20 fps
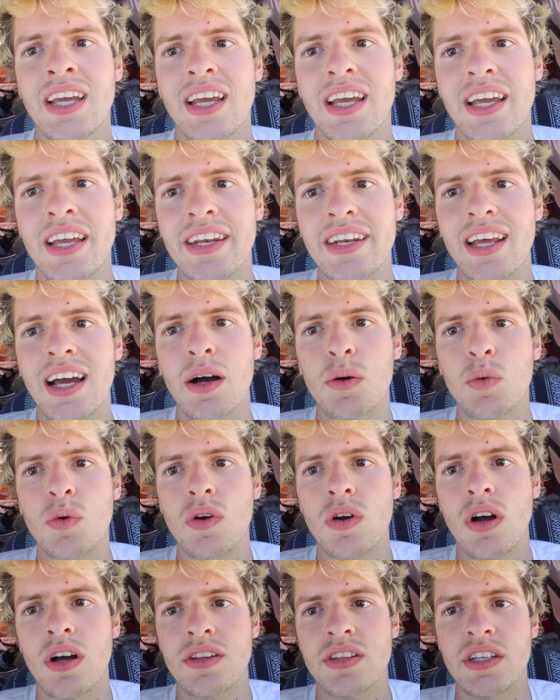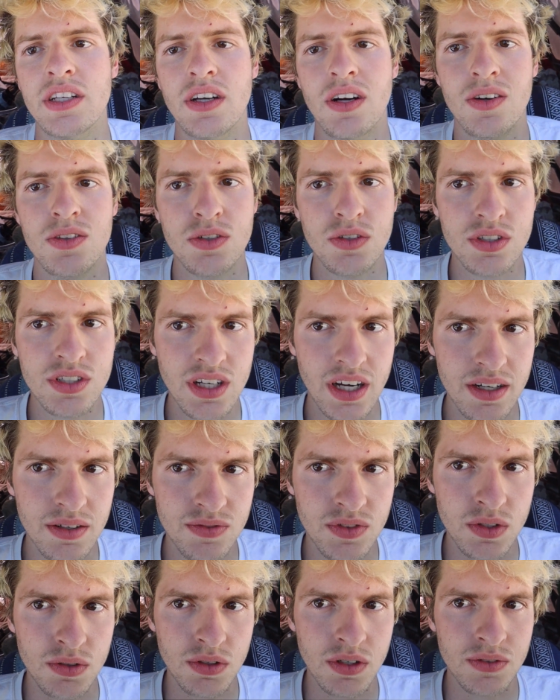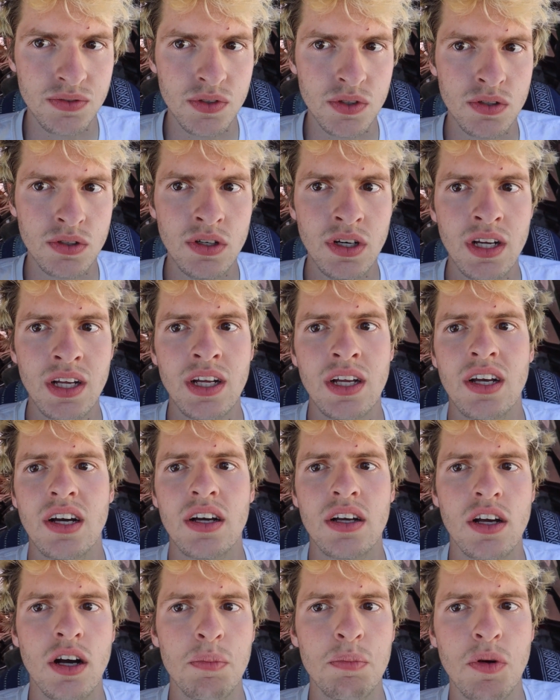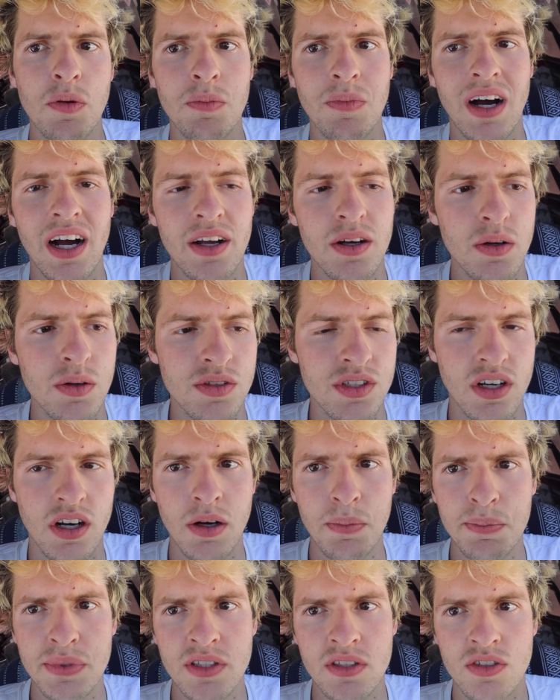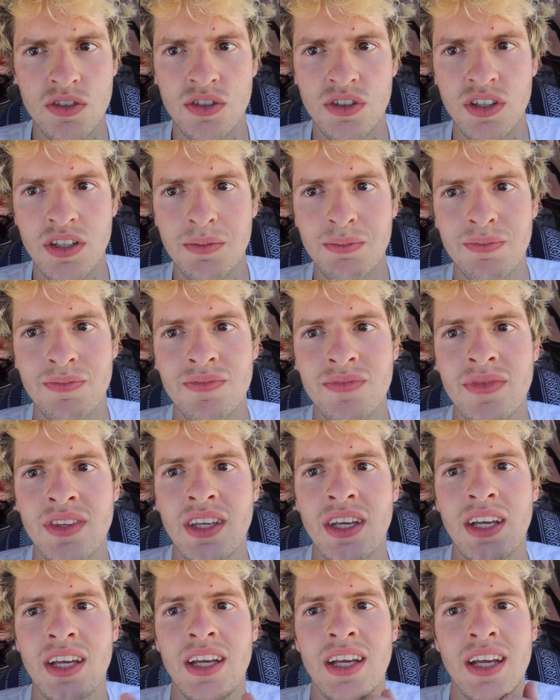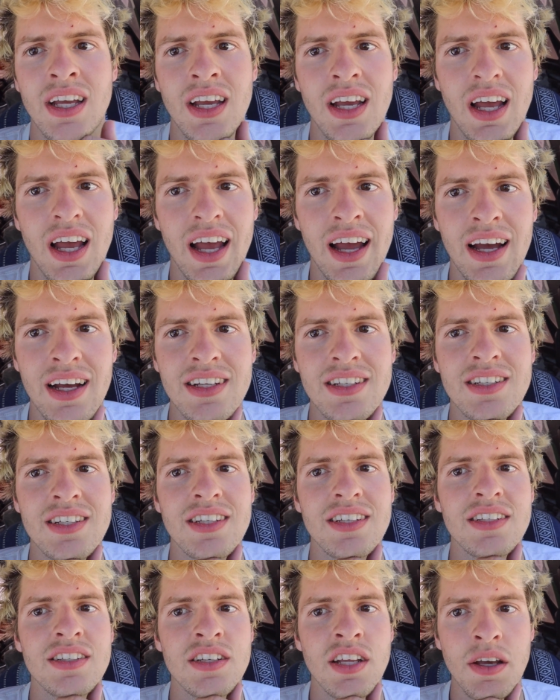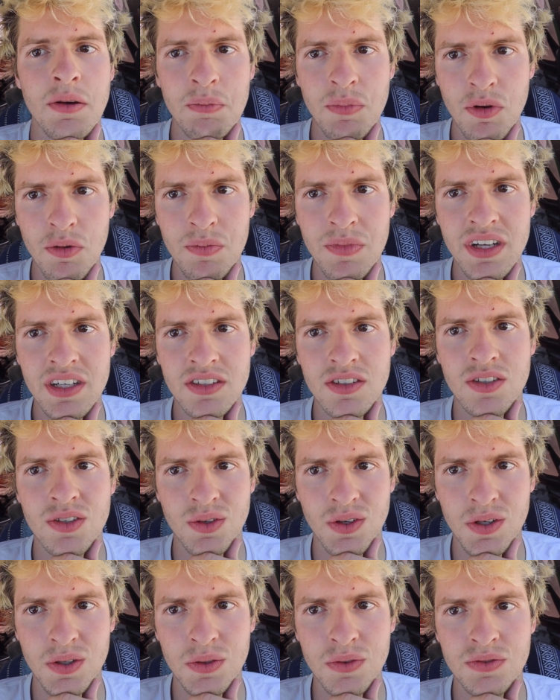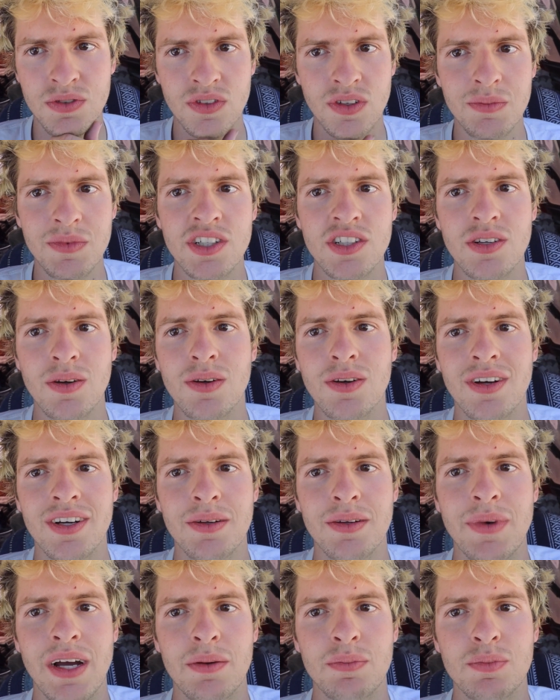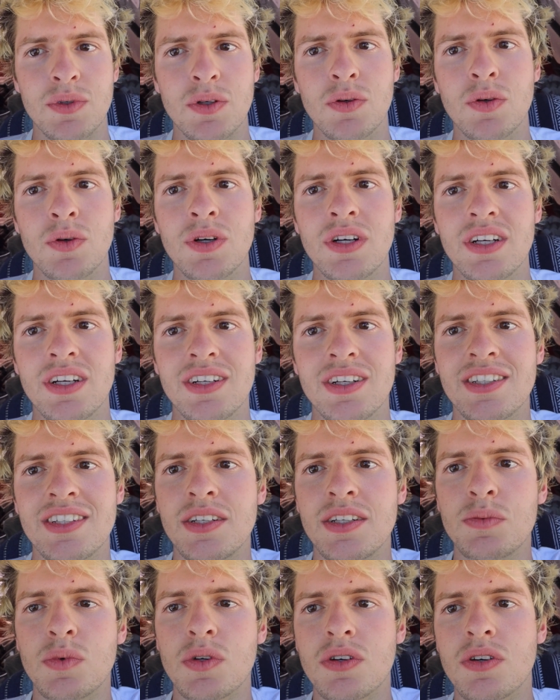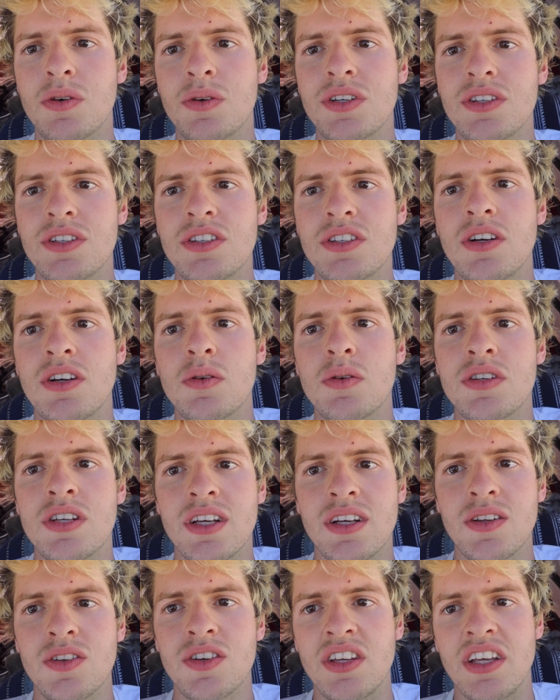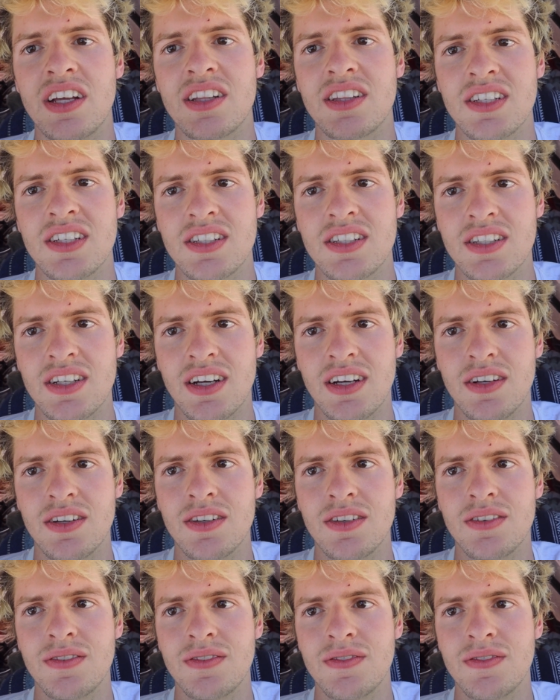and now we're on the other side of the river, a couple miles upstream, at Templeman Grove. Let me show you on a map real quick, and then we're going to go take a look at this side.